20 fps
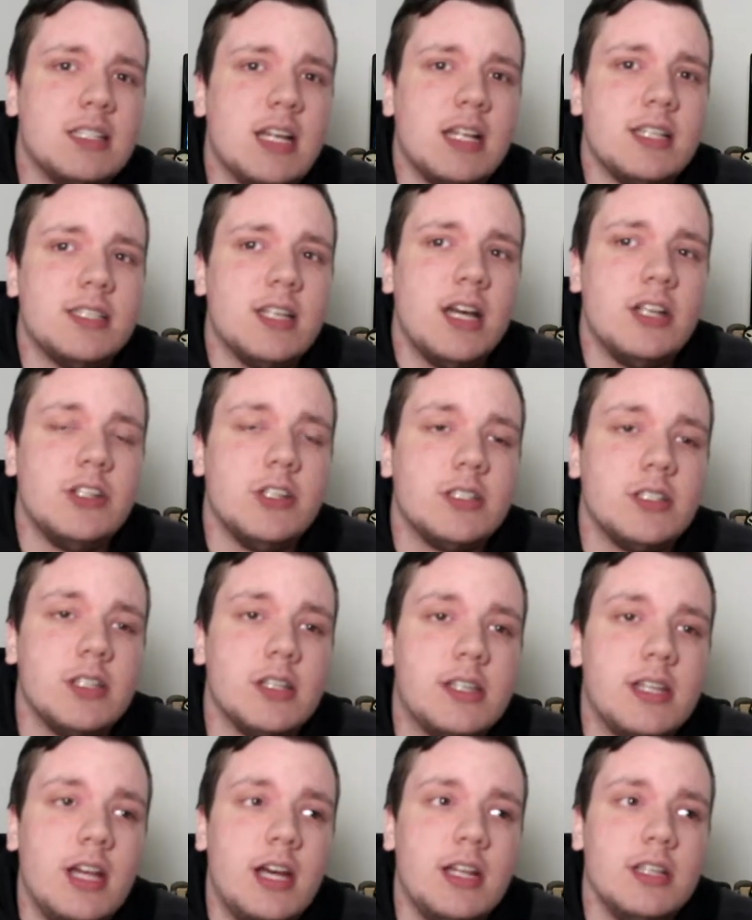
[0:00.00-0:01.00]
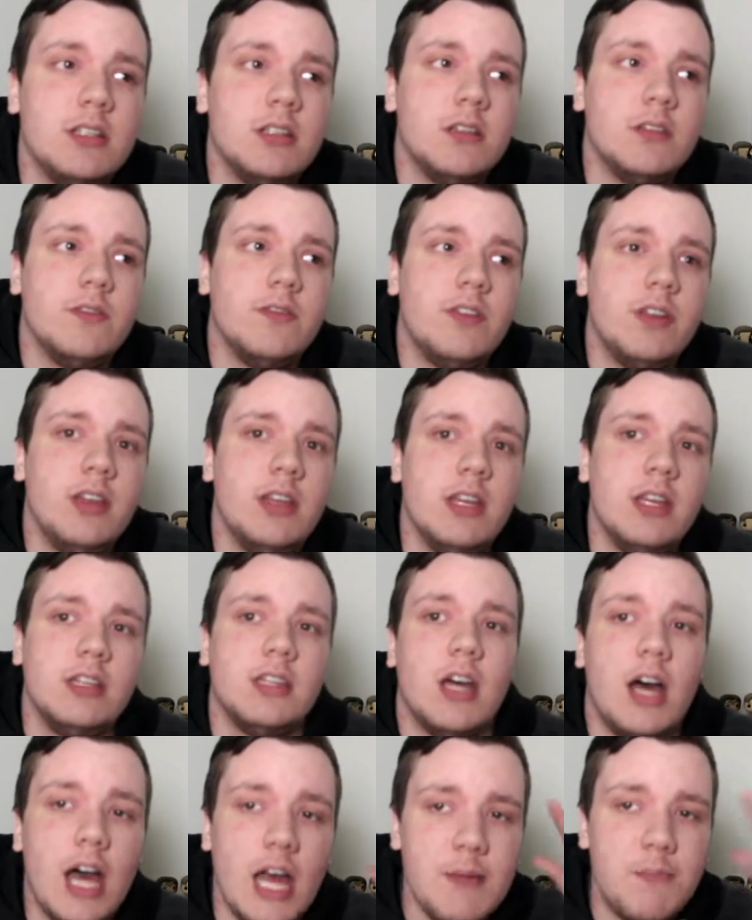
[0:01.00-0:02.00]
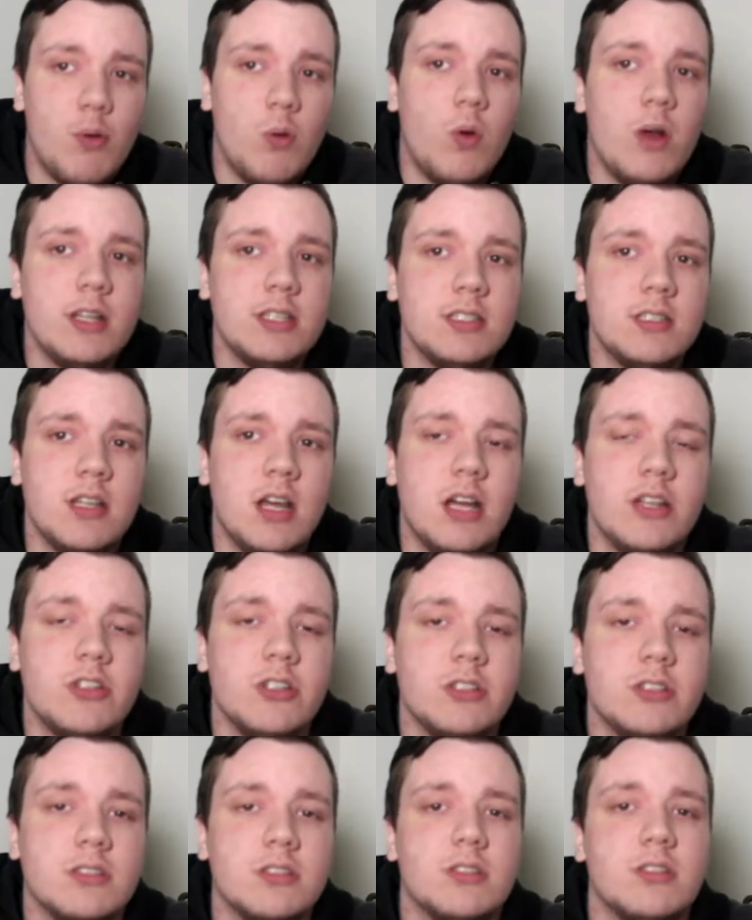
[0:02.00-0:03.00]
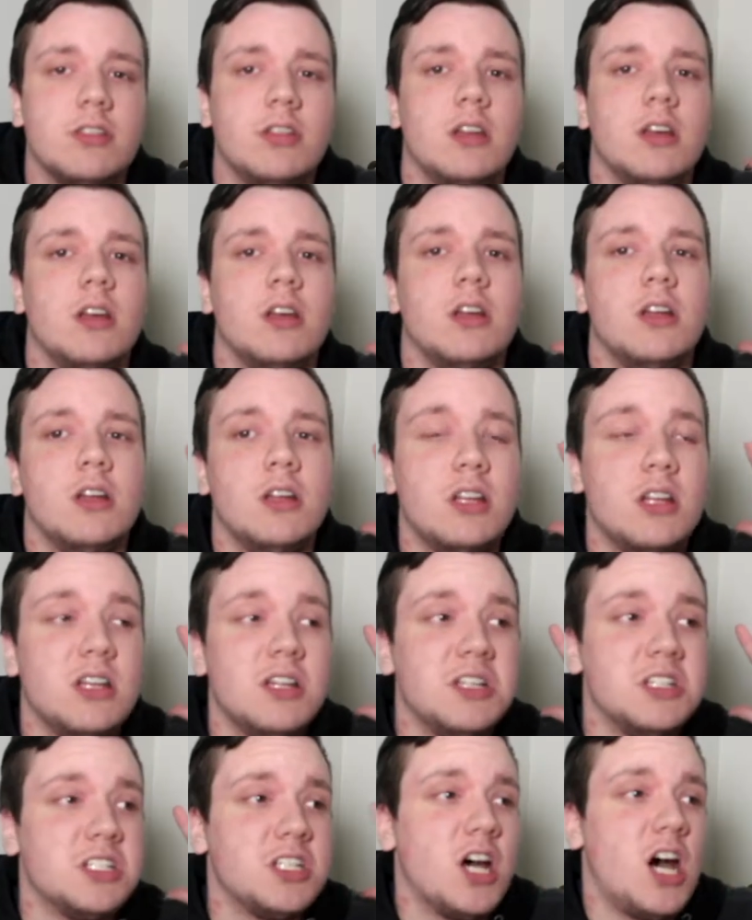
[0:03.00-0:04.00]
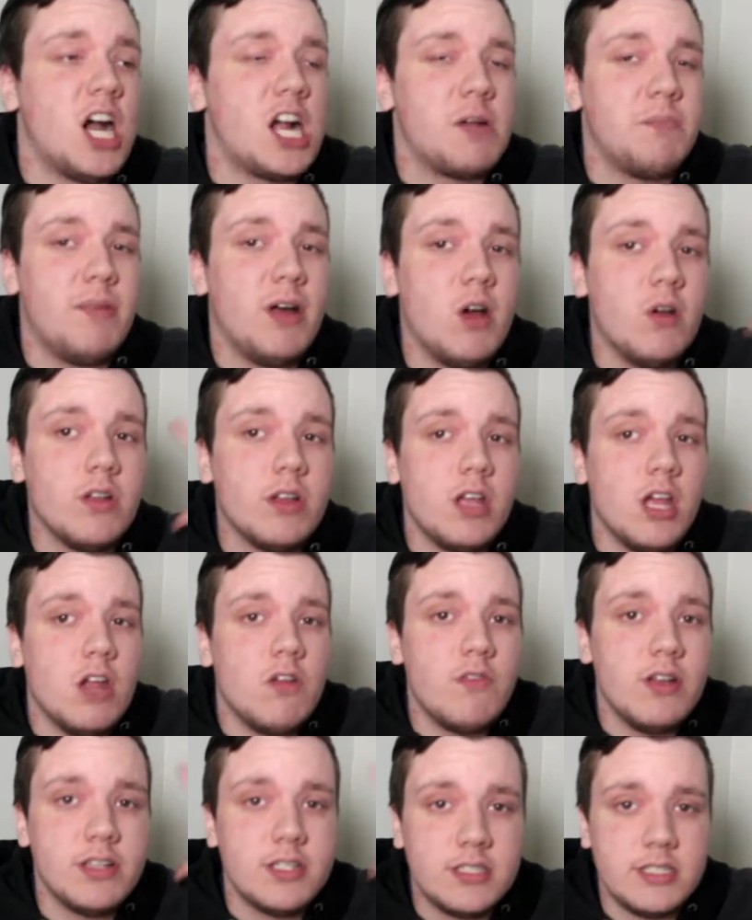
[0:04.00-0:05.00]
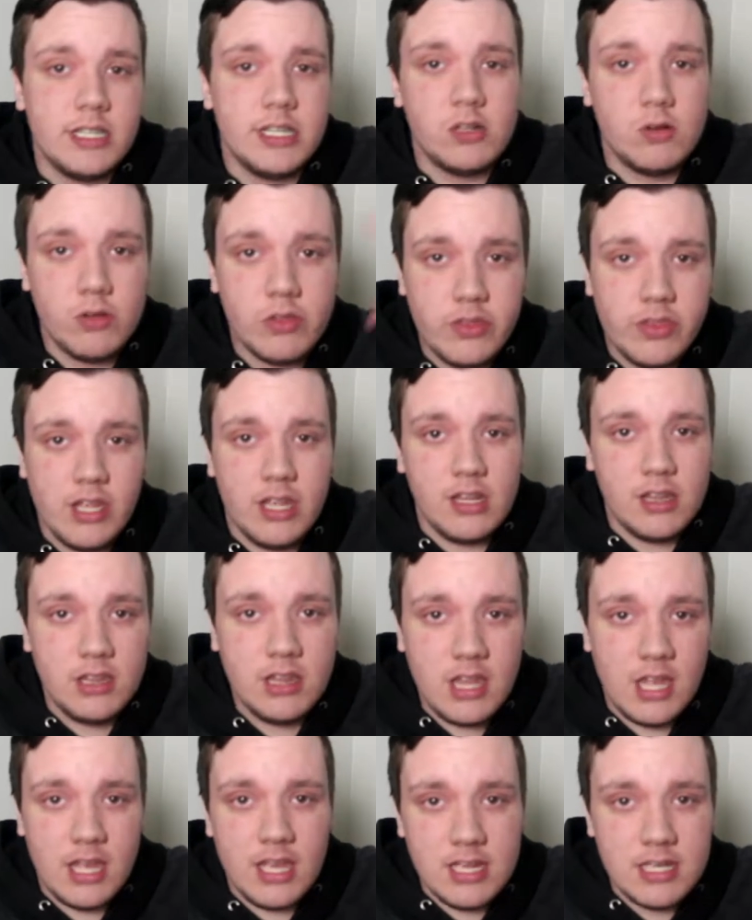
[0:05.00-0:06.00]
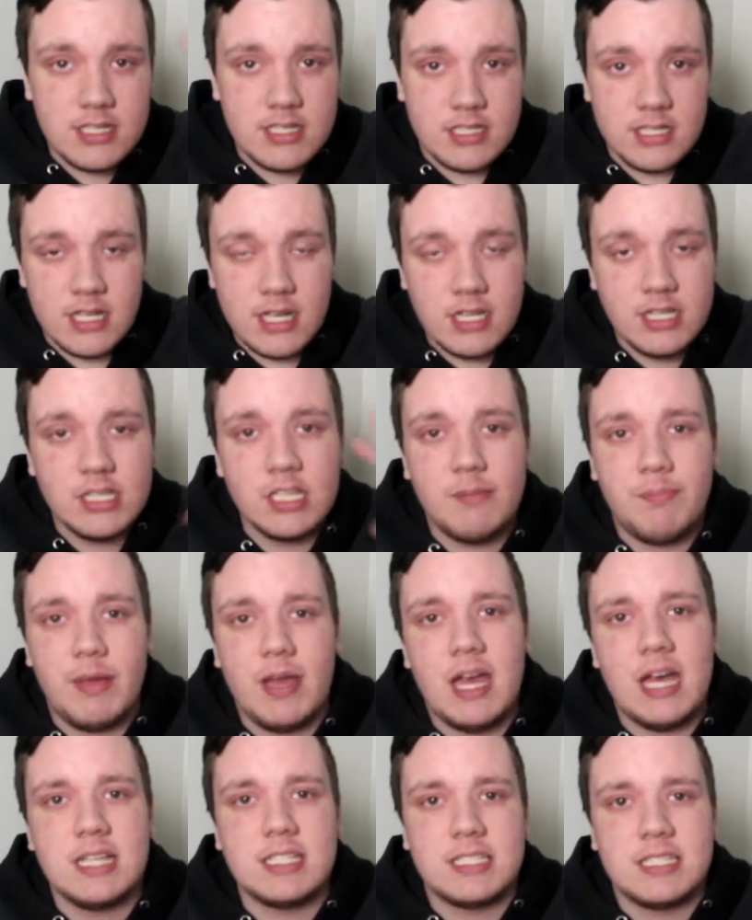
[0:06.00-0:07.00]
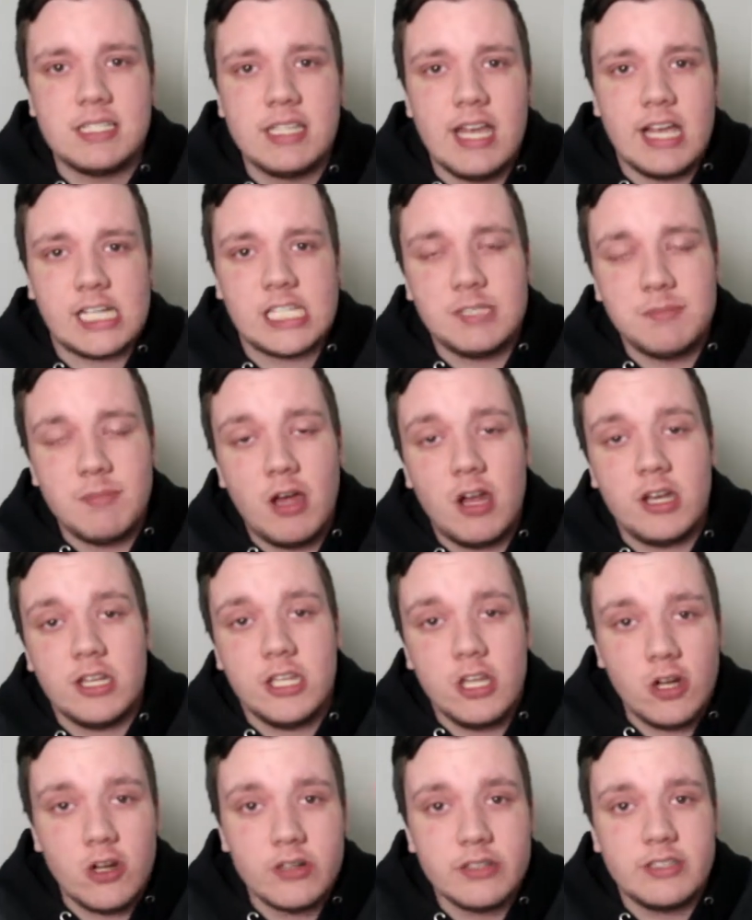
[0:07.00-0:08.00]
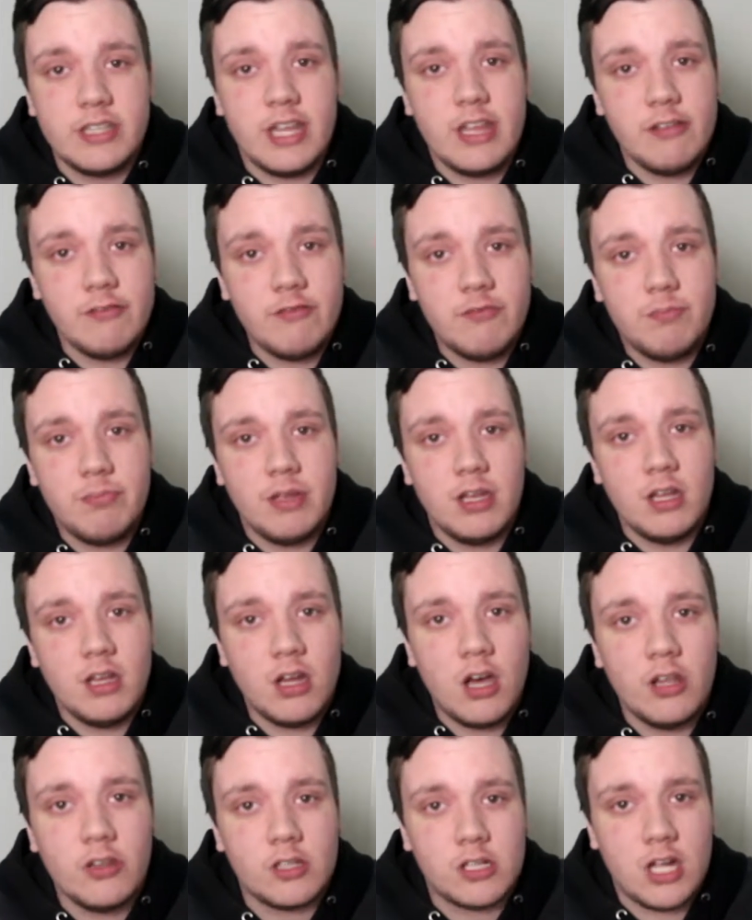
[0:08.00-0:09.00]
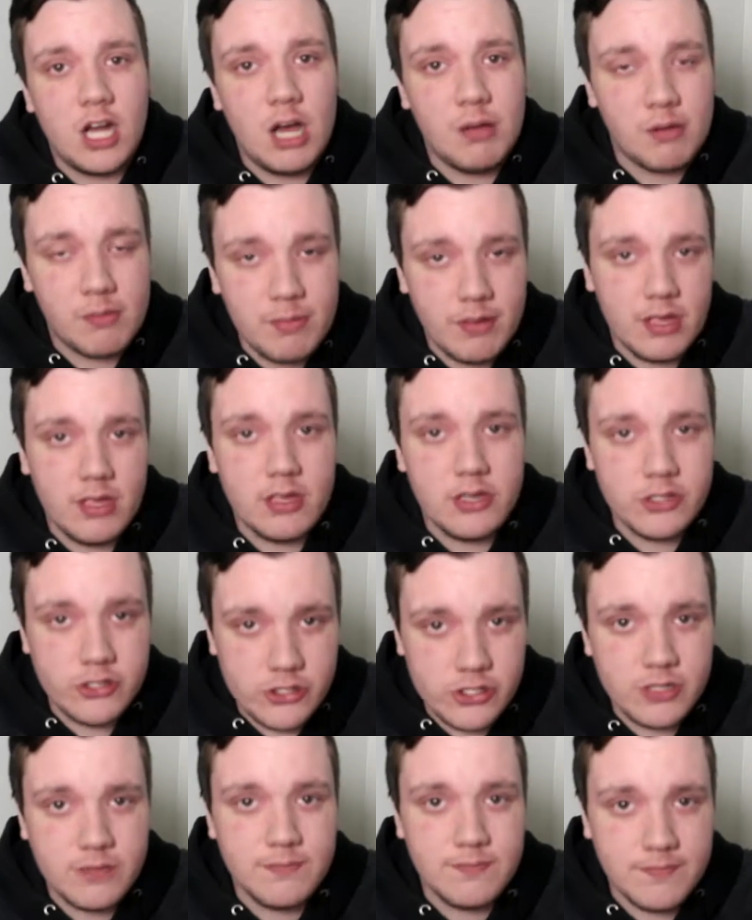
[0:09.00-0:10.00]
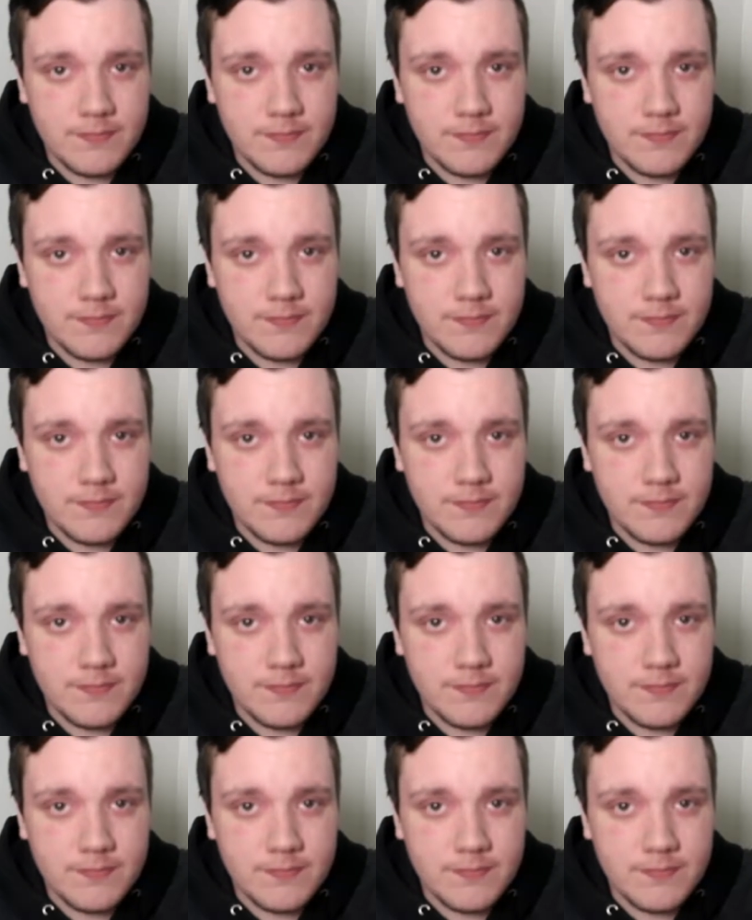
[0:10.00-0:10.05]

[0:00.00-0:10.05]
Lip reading: I decided just to kind of hit the high points and not just talk about every single thing they did in the past X amount of years they've been on the comic page.